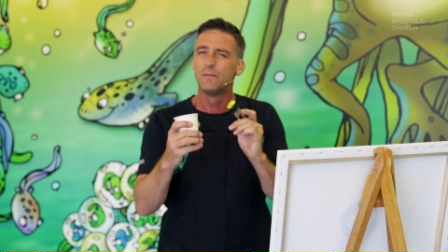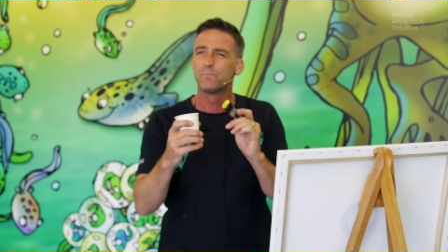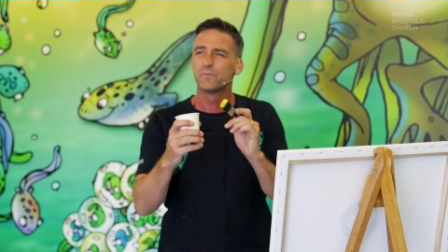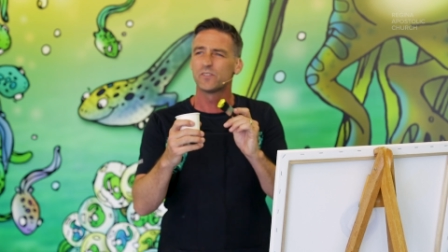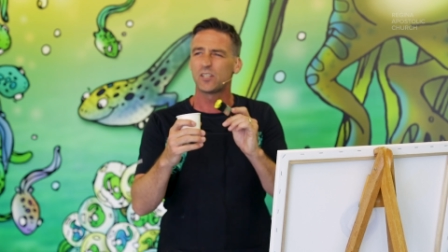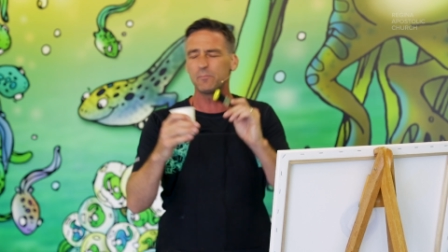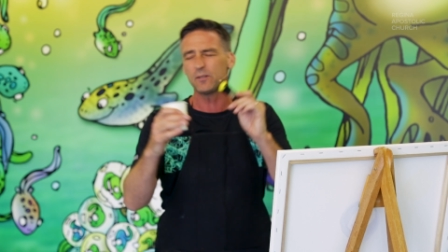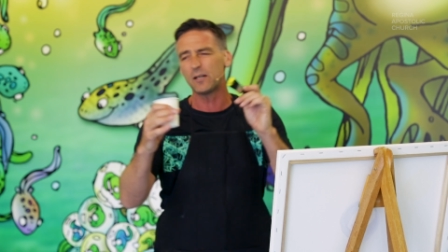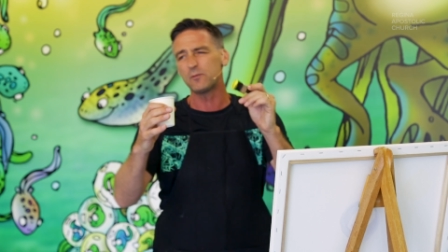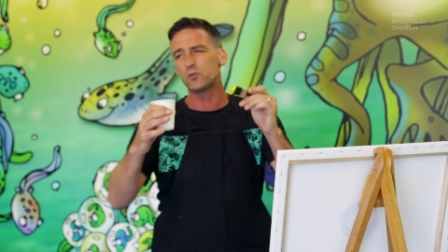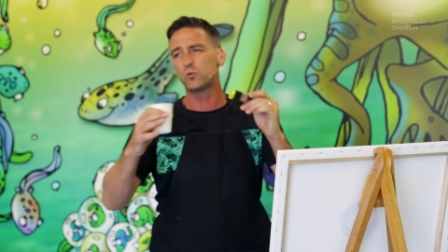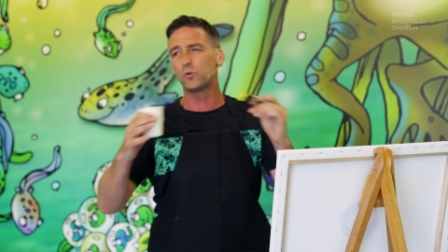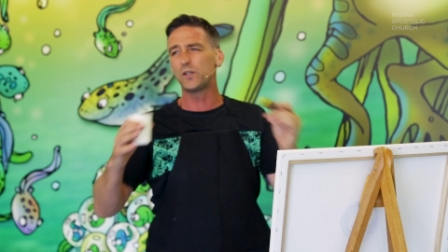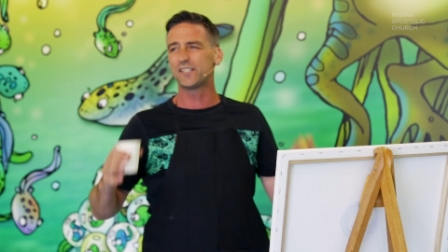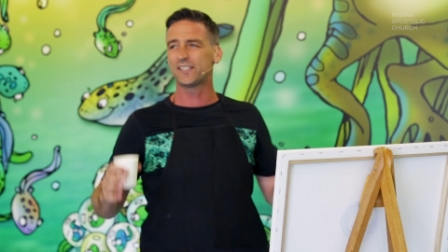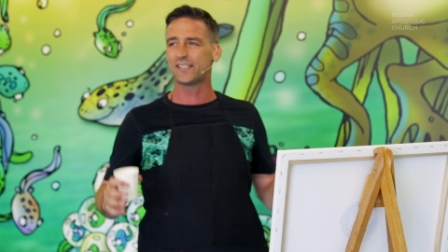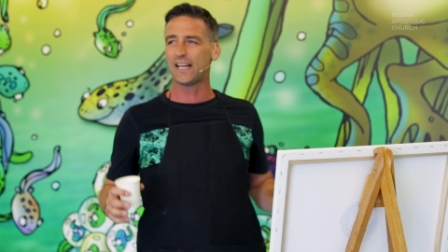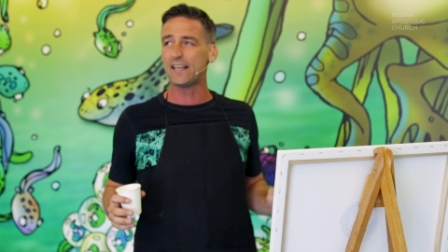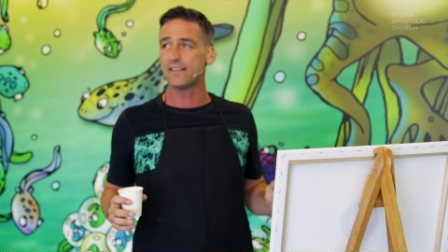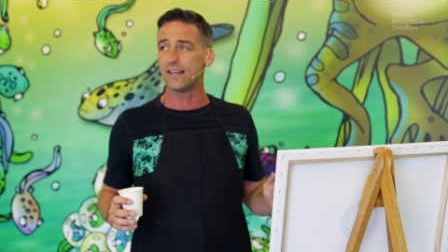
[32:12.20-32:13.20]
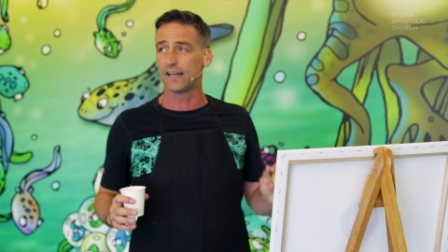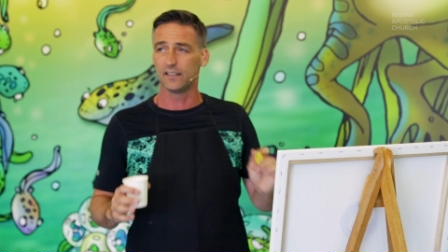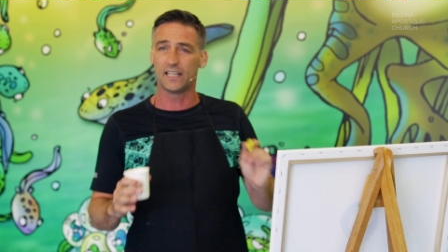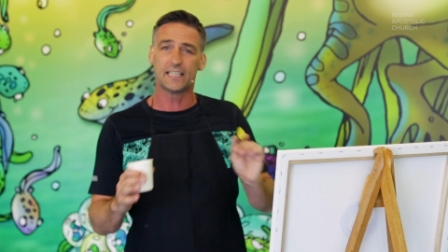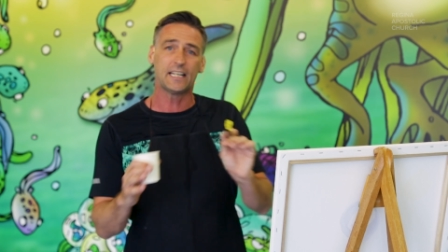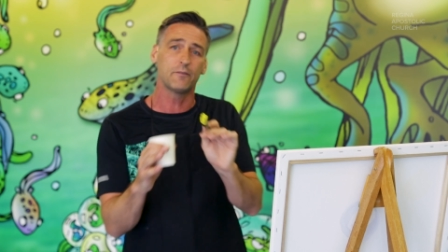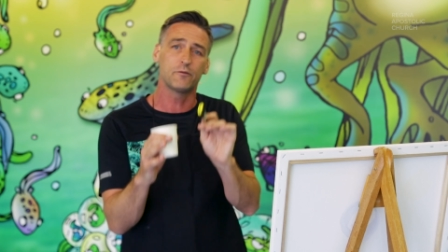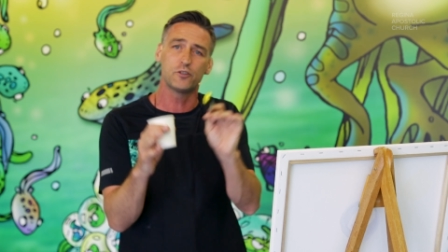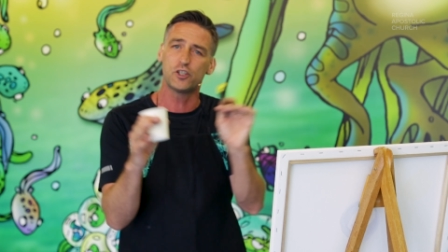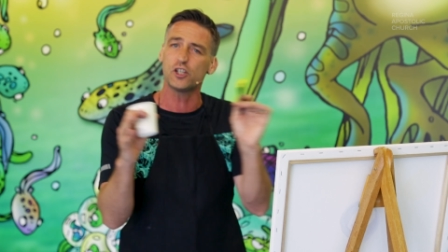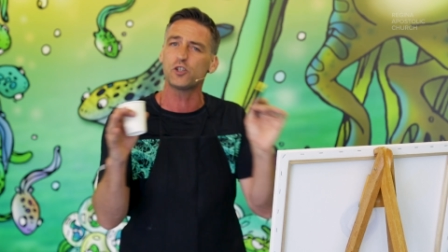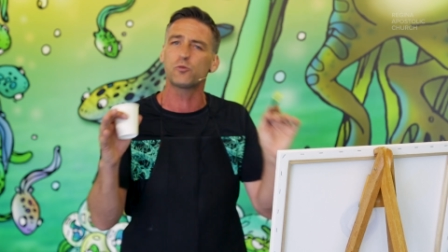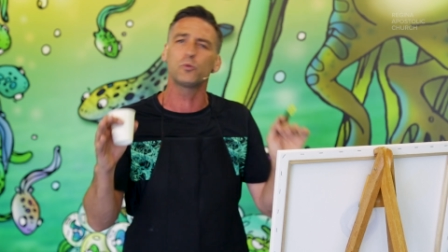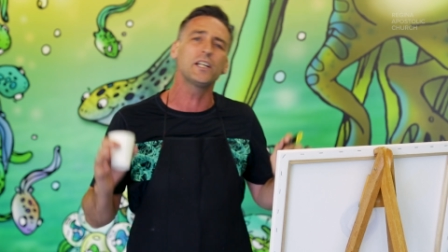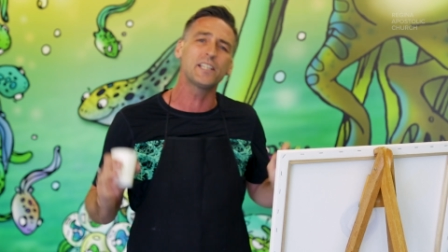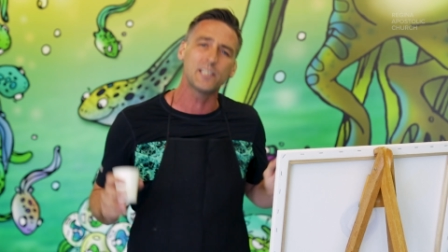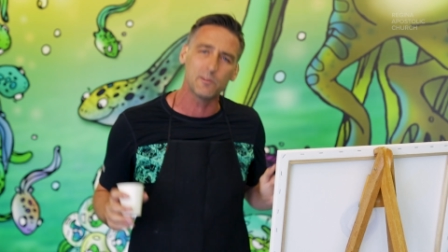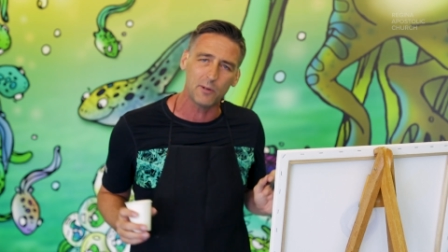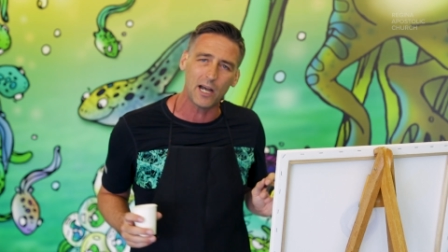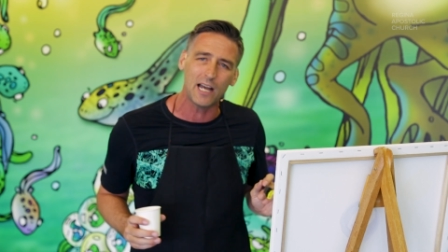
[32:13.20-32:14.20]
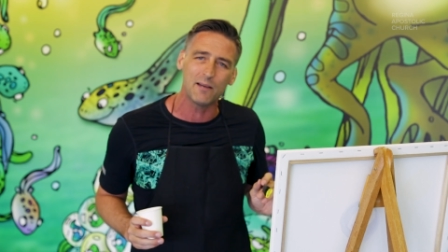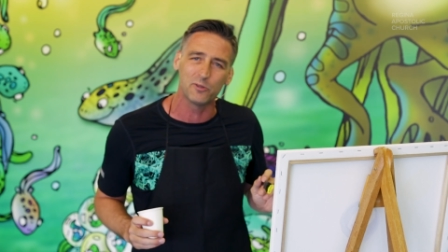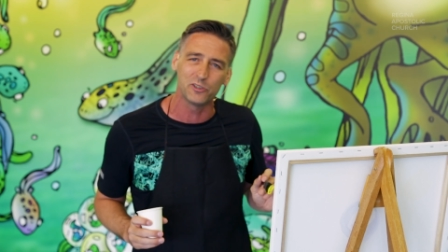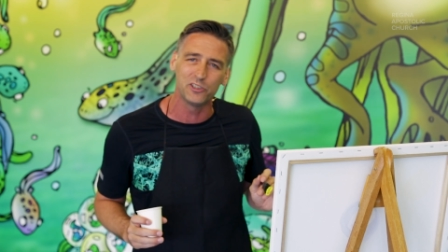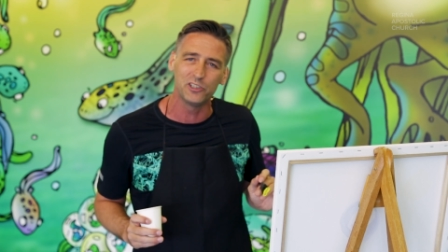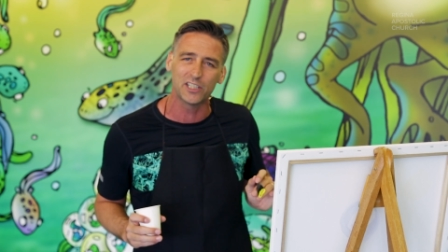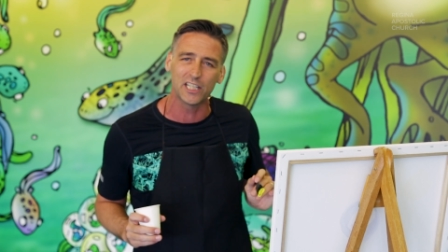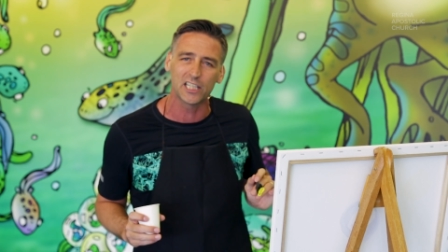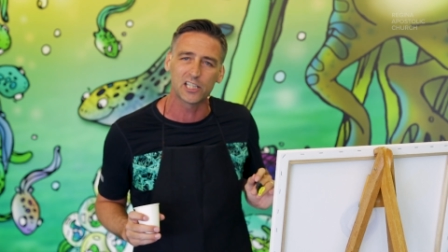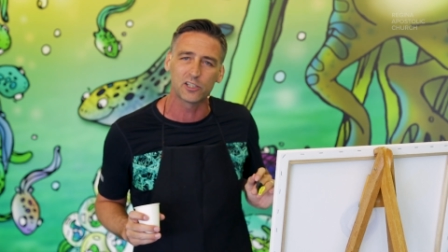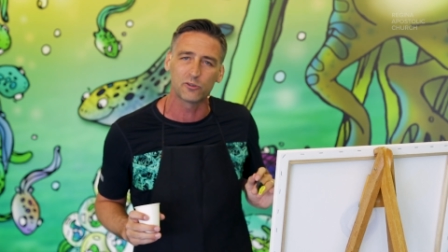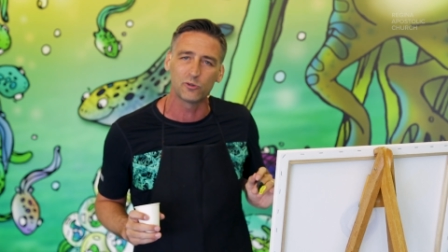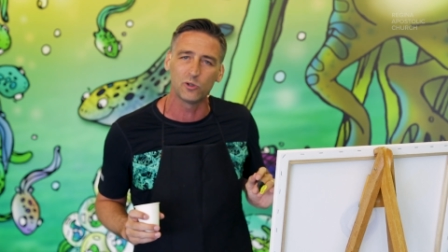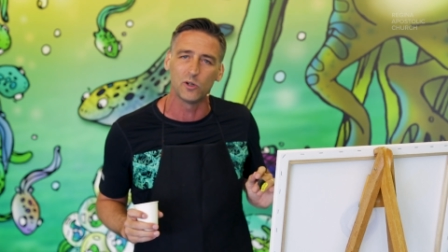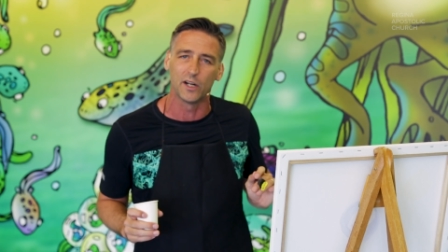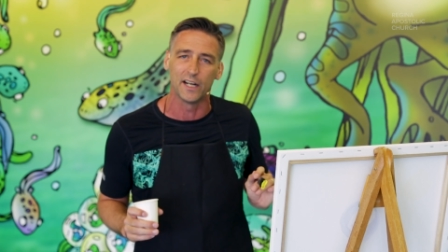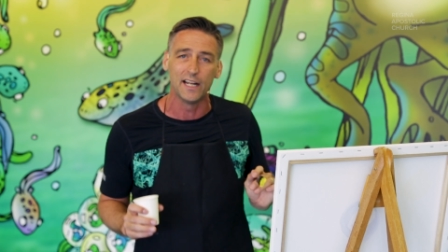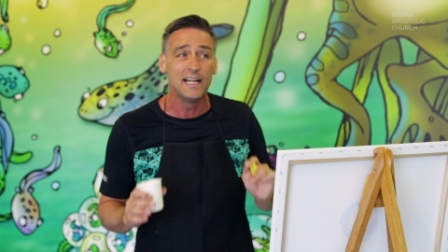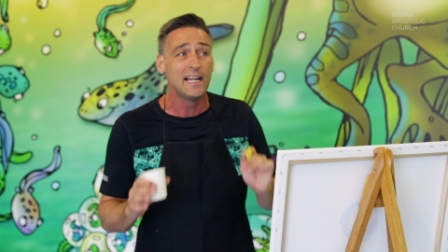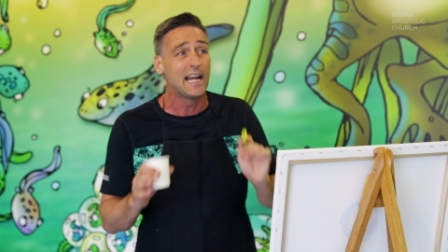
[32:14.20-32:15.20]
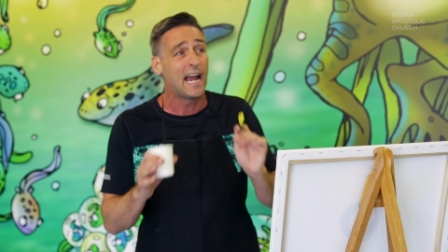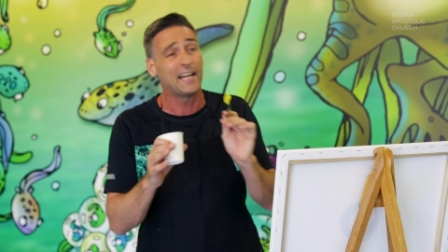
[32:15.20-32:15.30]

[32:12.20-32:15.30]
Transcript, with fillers: sometimes we say that, like if just read the Bible, you'll get through it.